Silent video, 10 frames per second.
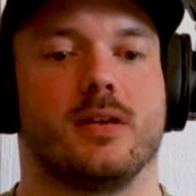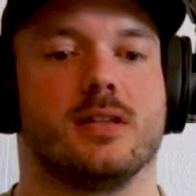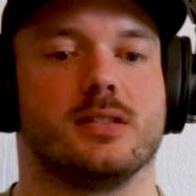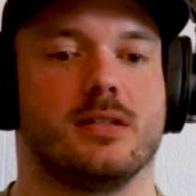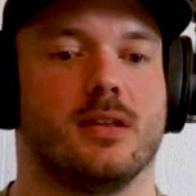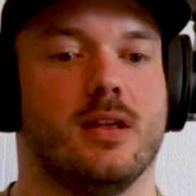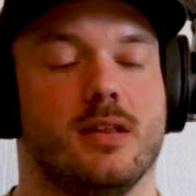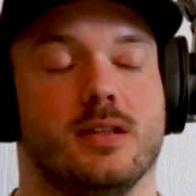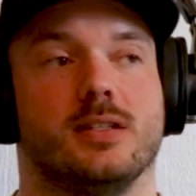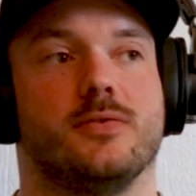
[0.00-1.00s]
because
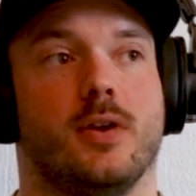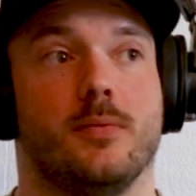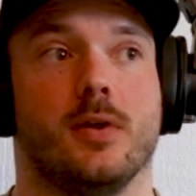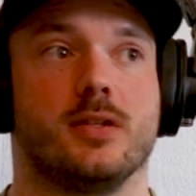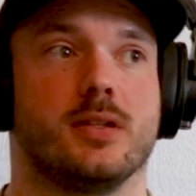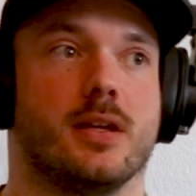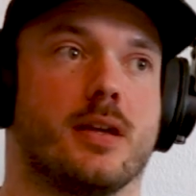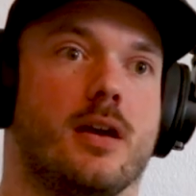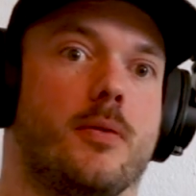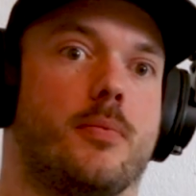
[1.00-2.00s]
this is very much
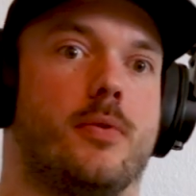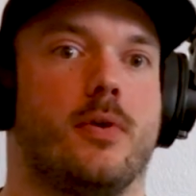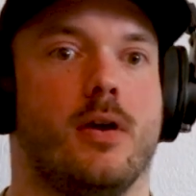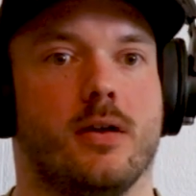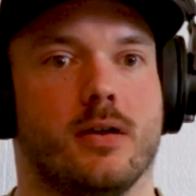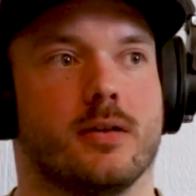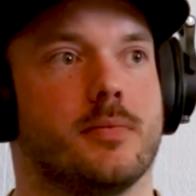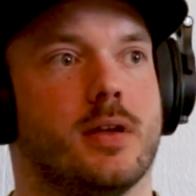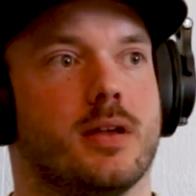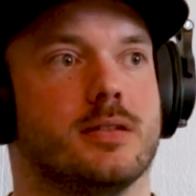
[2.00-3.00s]
like a
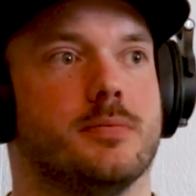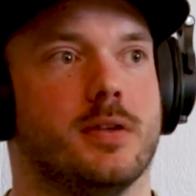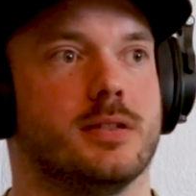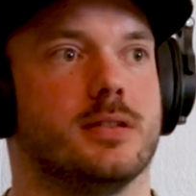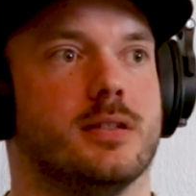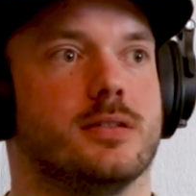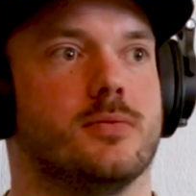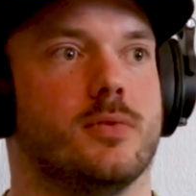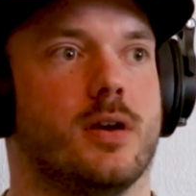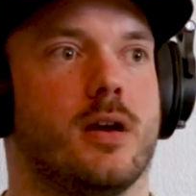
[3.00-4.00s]
product-based
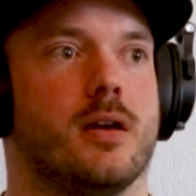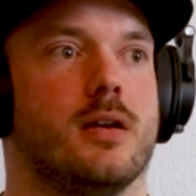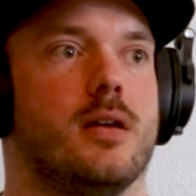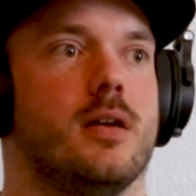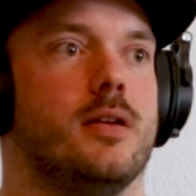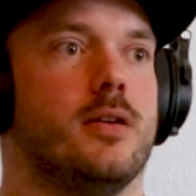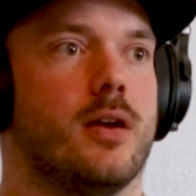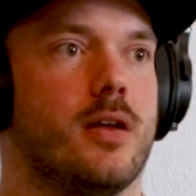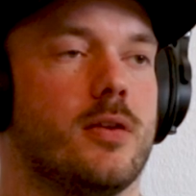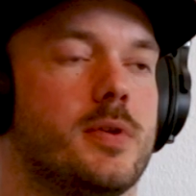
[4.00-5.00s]
business, where
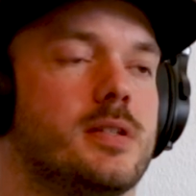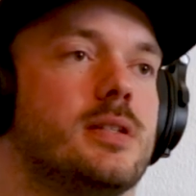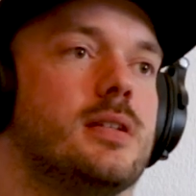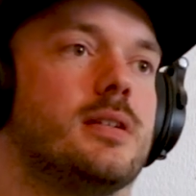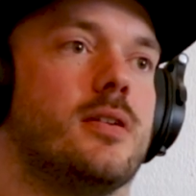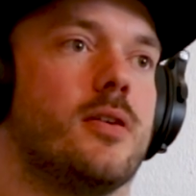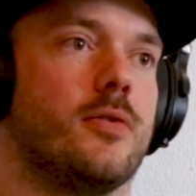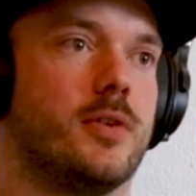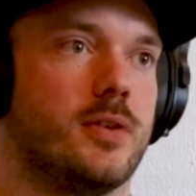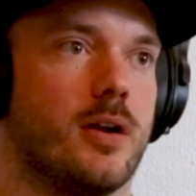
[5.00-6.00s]
your other businesses, I know
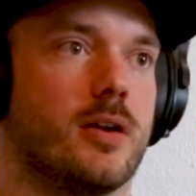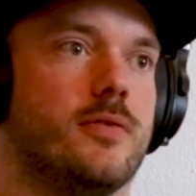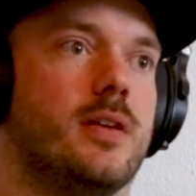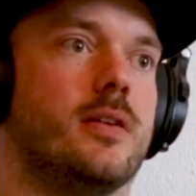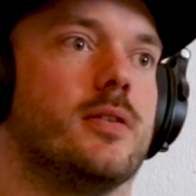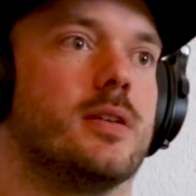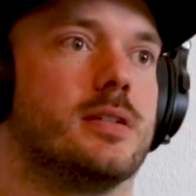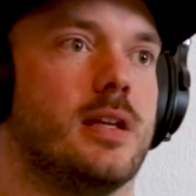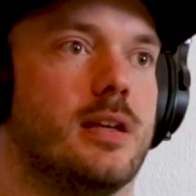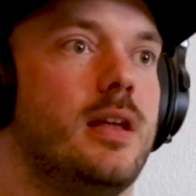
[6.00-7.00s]
photography and real
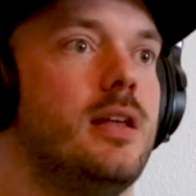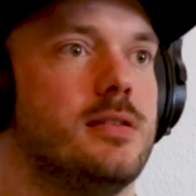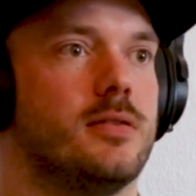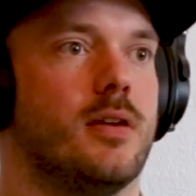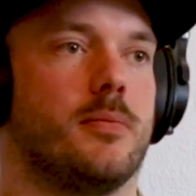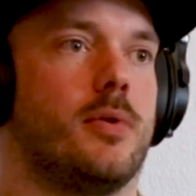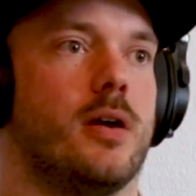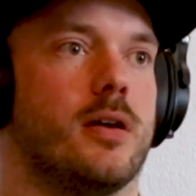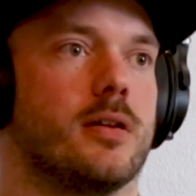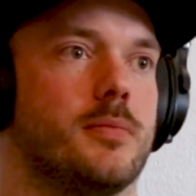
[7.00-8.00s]
estate is a
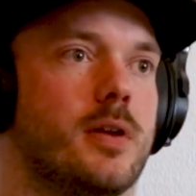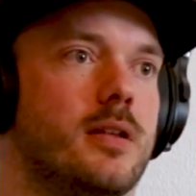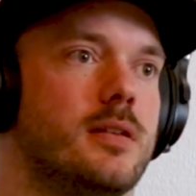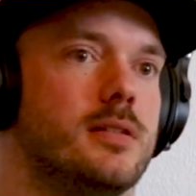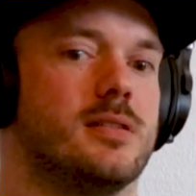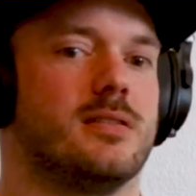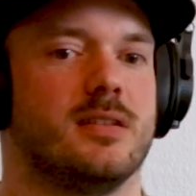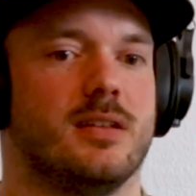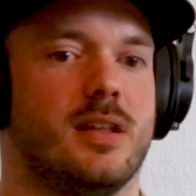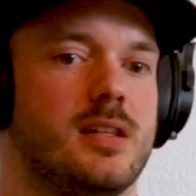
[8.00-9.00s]
product, but it's
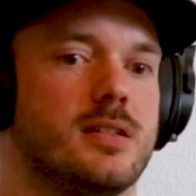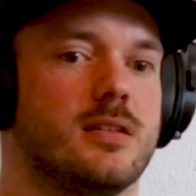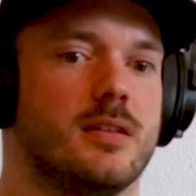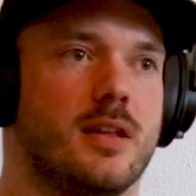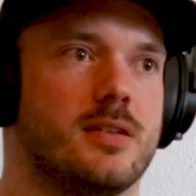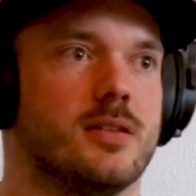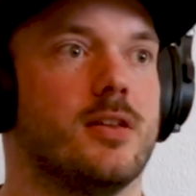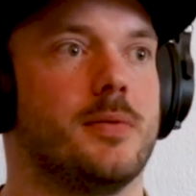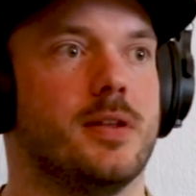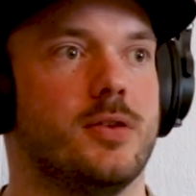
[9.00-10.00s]
a
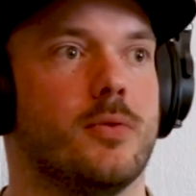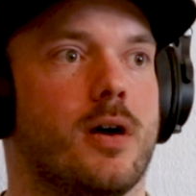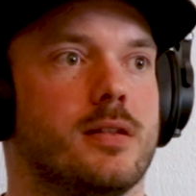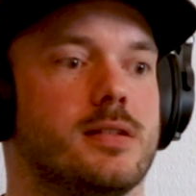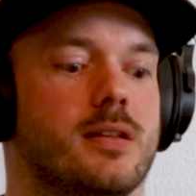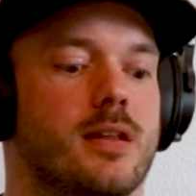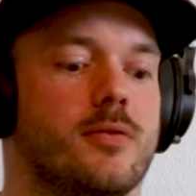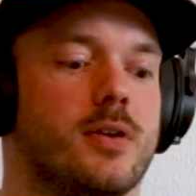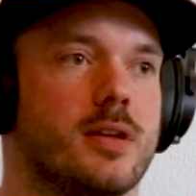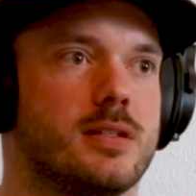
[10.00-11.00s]
little bit nuanced, and
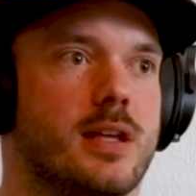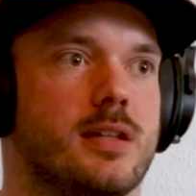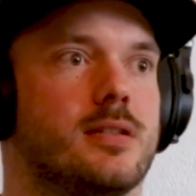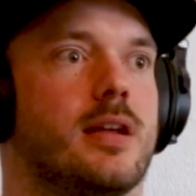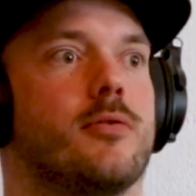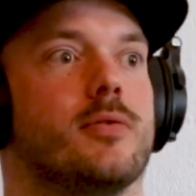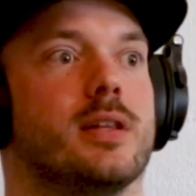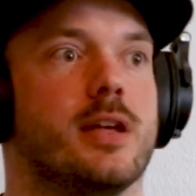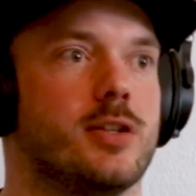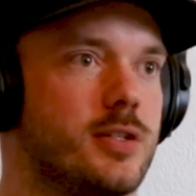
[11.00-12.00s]
then real estate's like
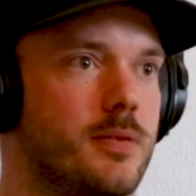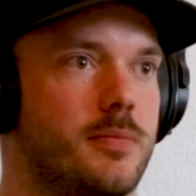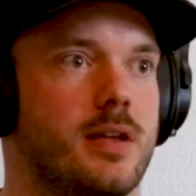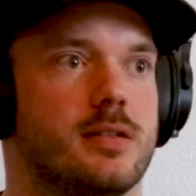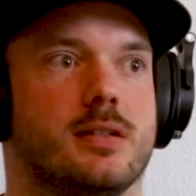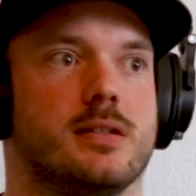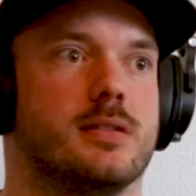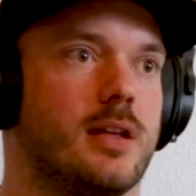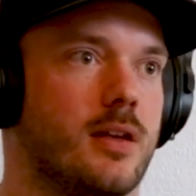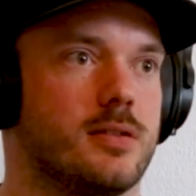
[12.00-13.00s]
relationship-based and it's
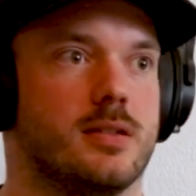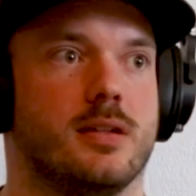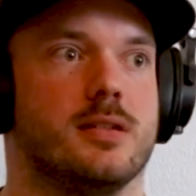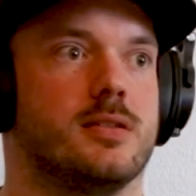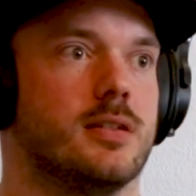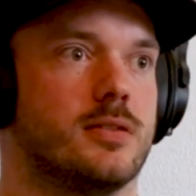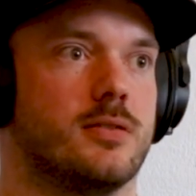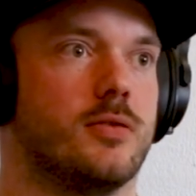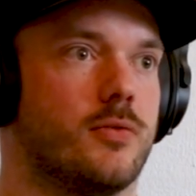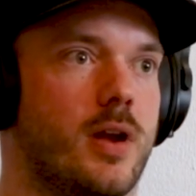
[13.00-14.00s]
sales, and it's
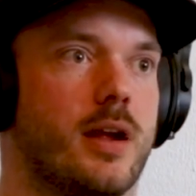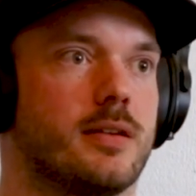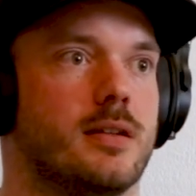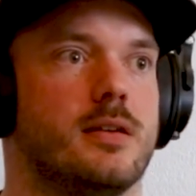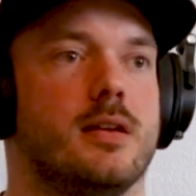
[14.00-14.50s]
just direct.